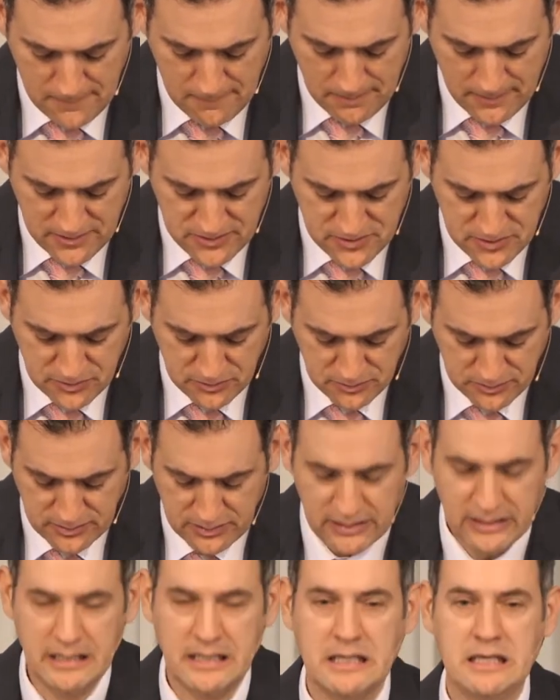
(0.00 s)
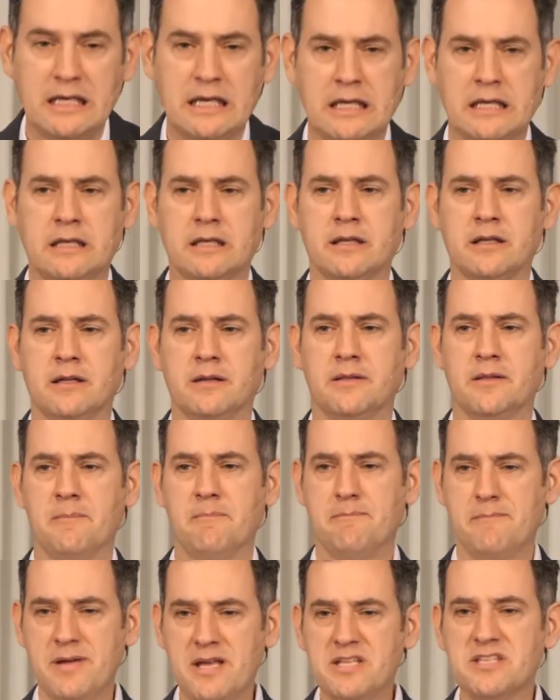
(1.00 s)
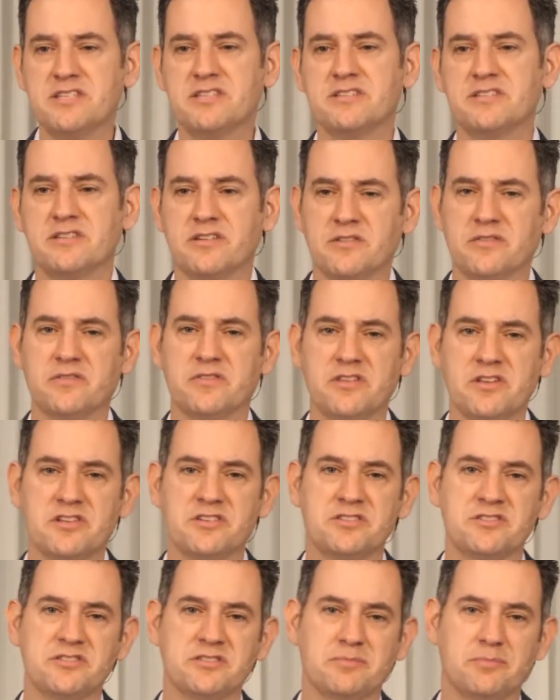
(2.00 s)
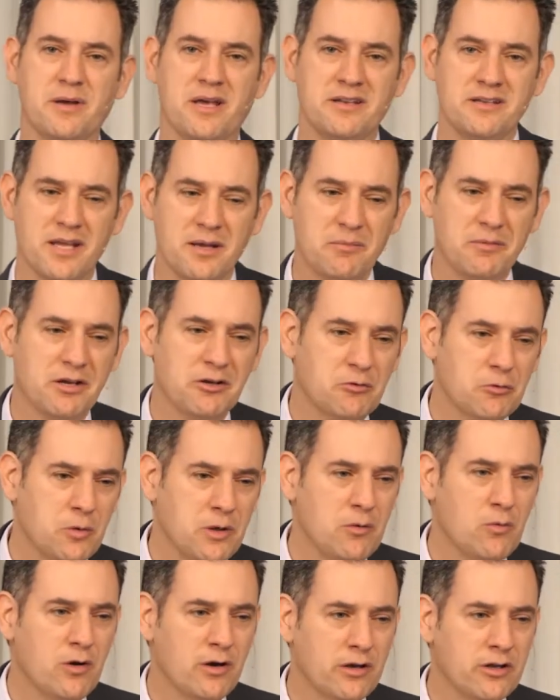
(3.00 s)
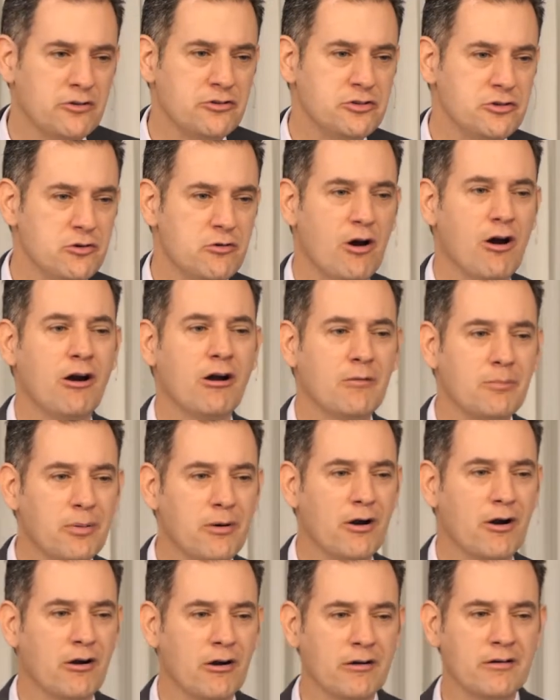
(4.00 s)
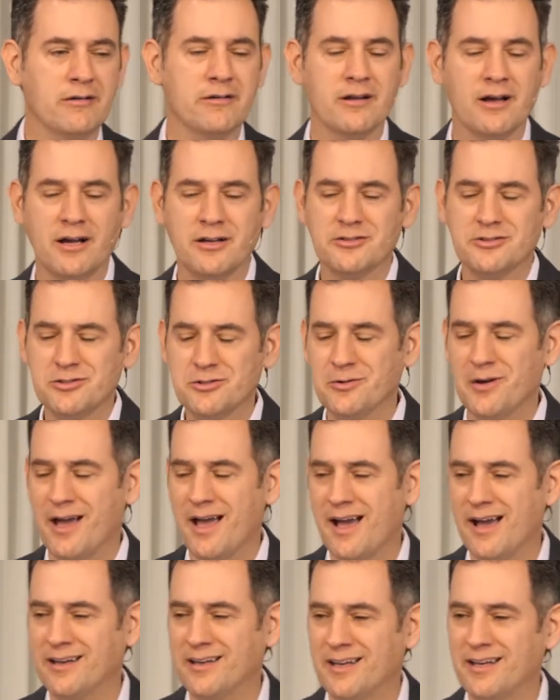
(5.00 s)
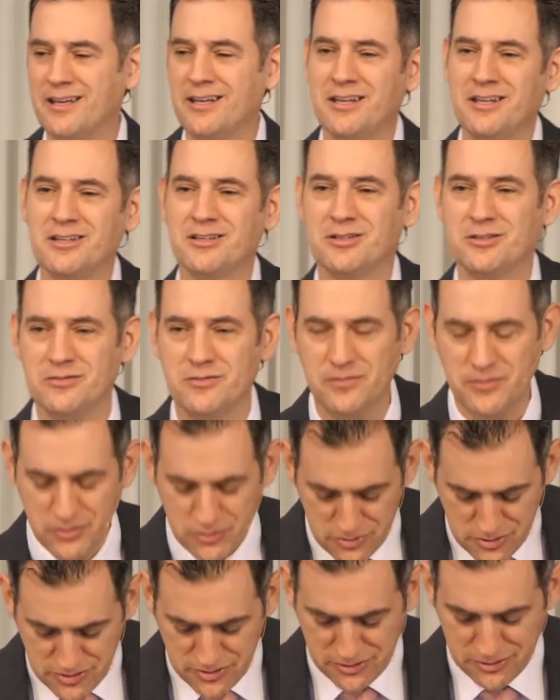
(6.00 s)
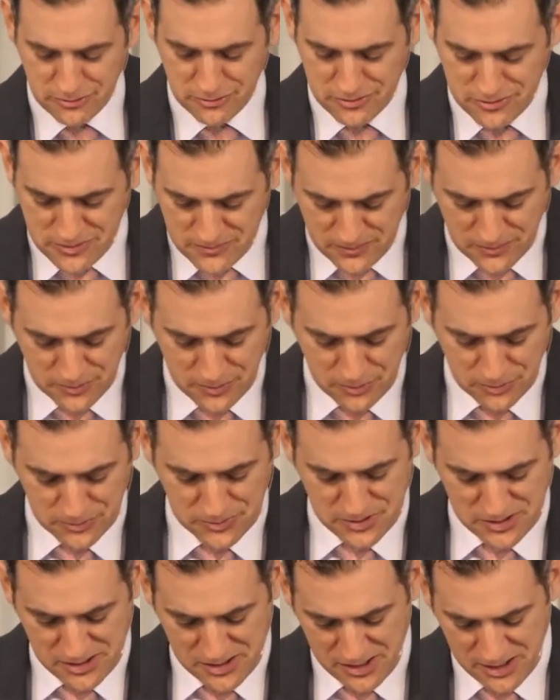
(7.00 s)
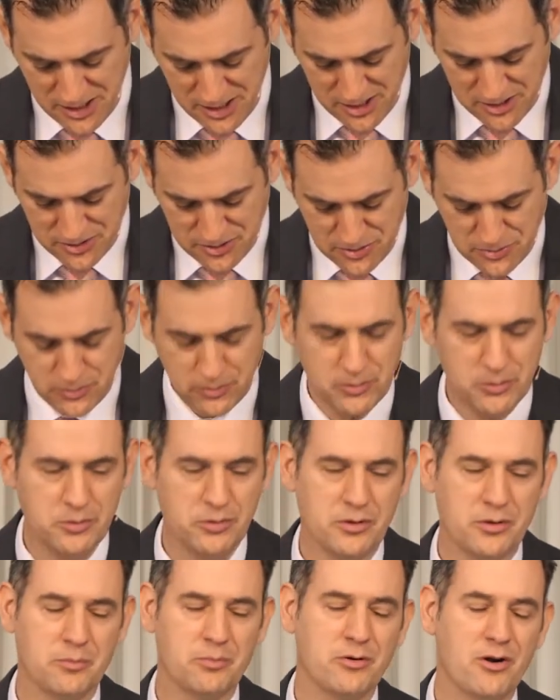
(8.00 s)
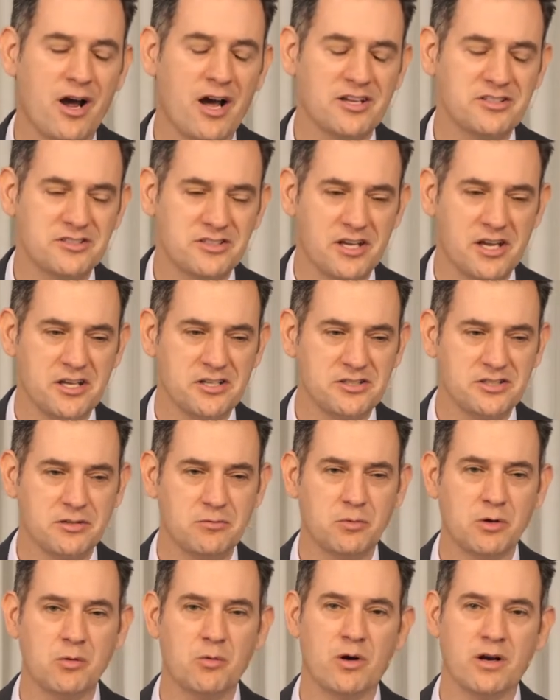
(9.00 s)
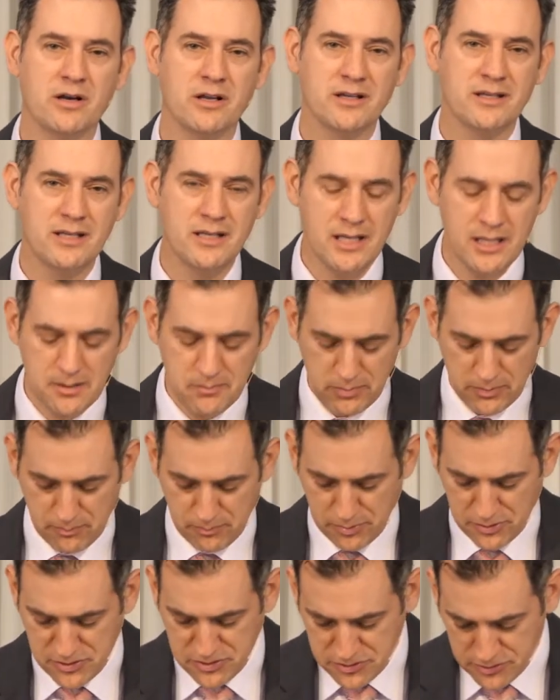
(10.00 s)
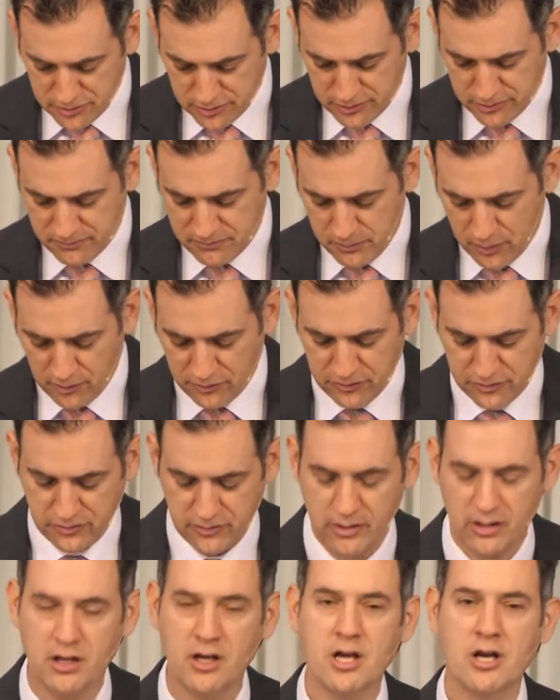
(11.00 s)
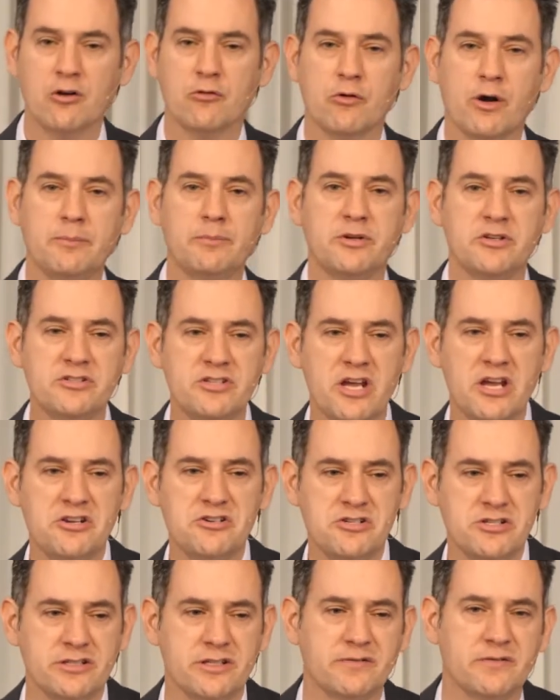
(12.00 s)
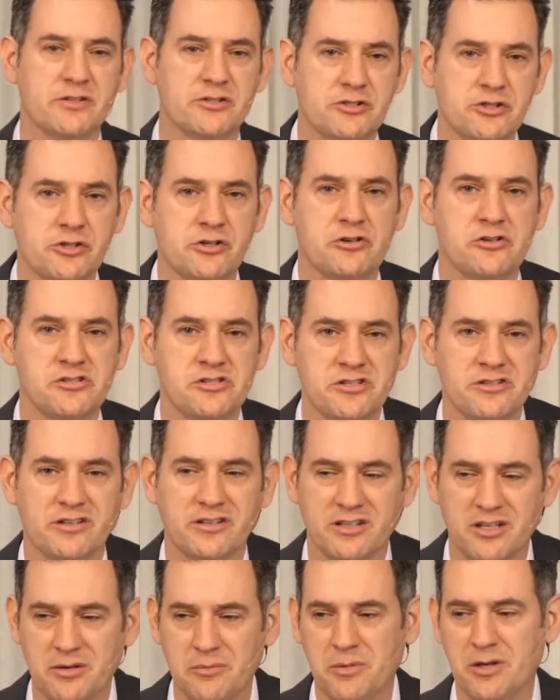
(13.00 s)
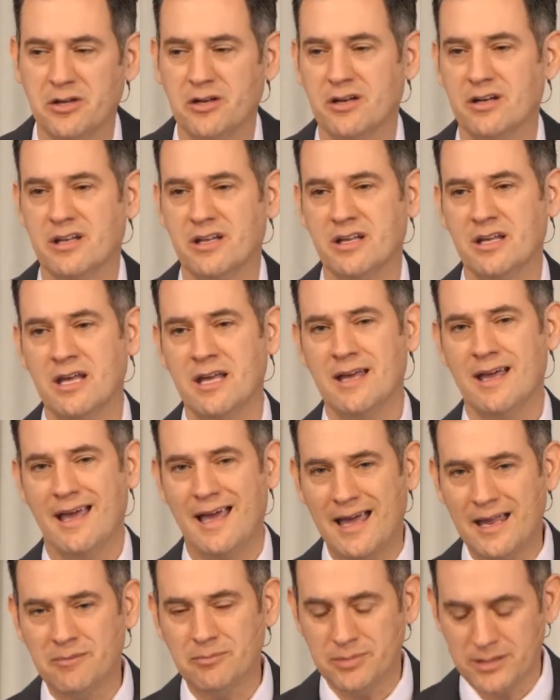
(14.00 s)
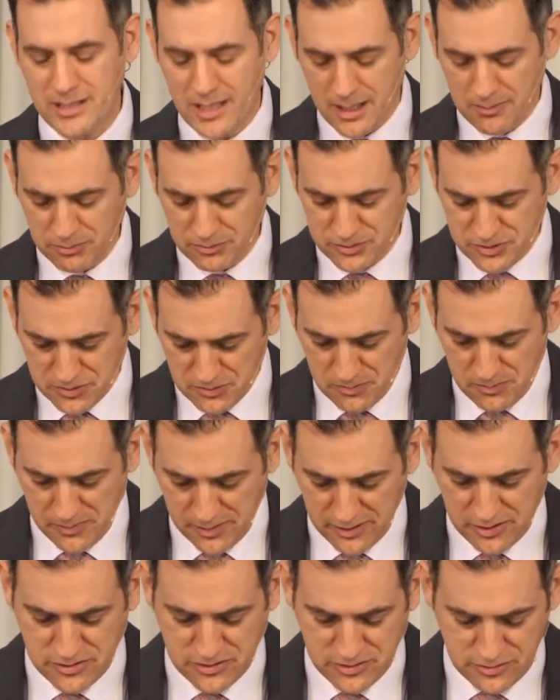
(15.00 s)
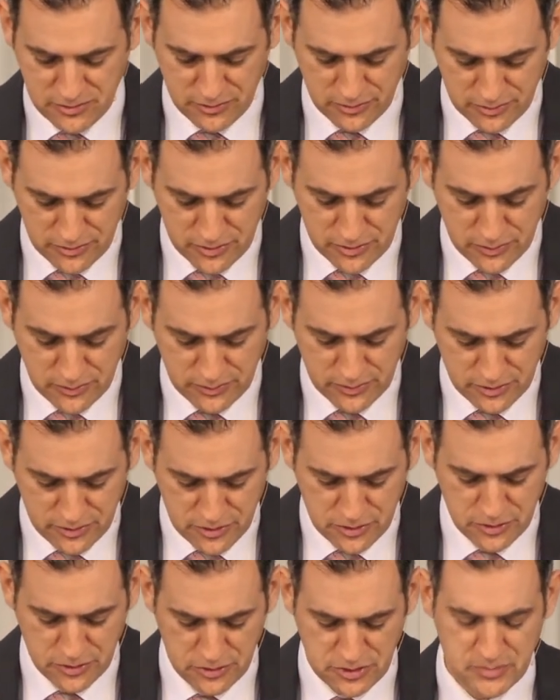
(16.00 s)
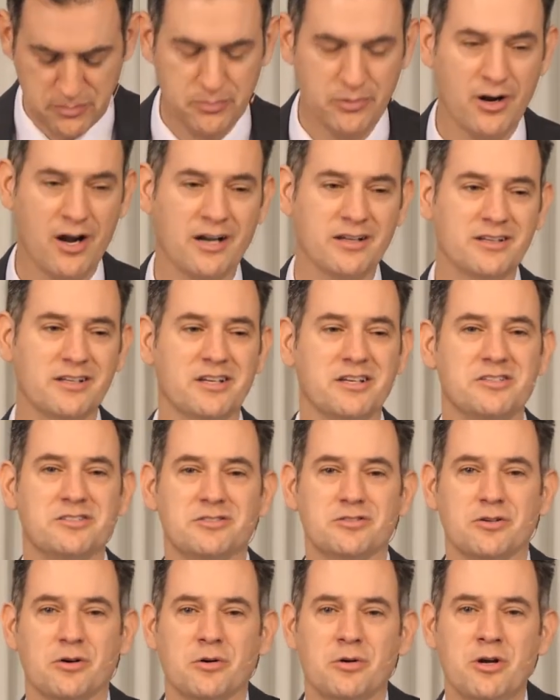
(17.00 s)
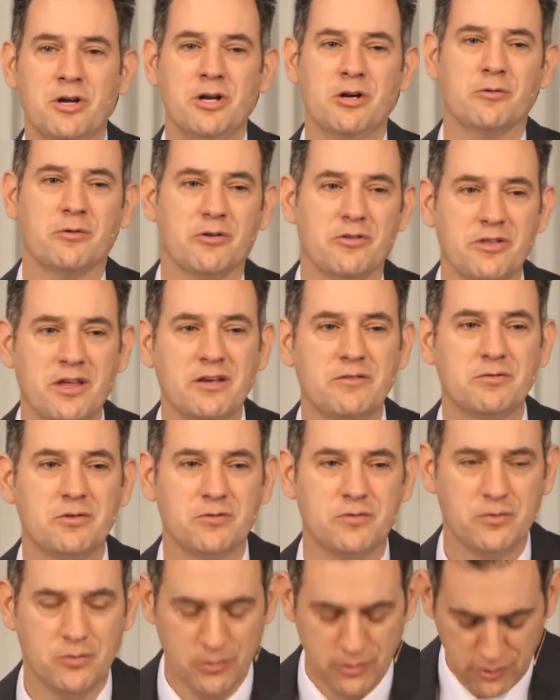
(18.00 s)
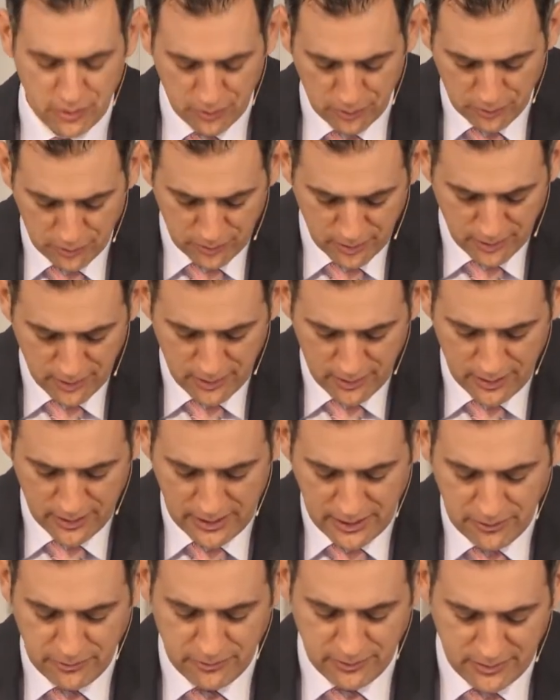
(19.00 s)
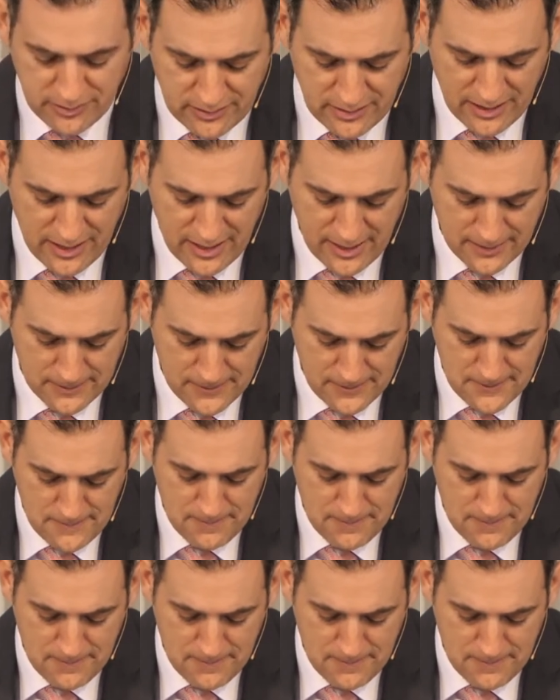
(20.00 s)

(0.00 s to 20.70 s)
And certainly in the midst of this pandemic, we want to do our part not to add any confusion or difficulty to the process, and we want to keep and preserve both the reputation of the church in the community and be able to minister to the church broadly. So we're thankful for your hearing that.